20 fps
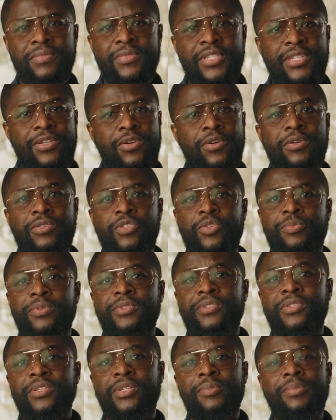In order to
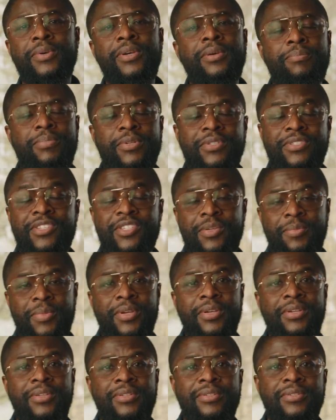participate,
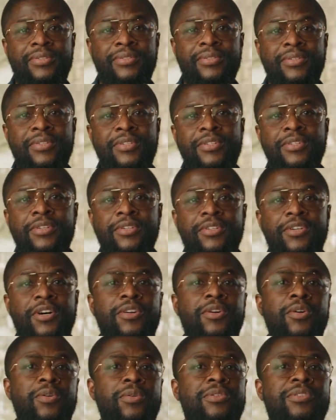participate
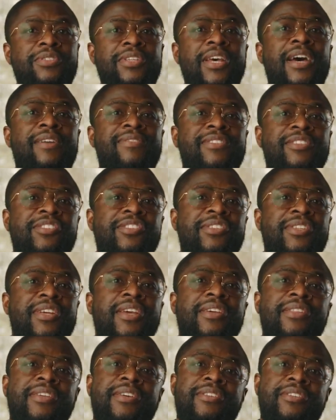holders have to
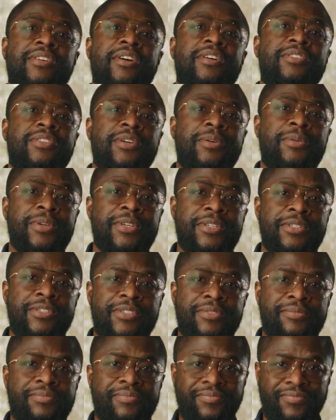stake their DOT tokens,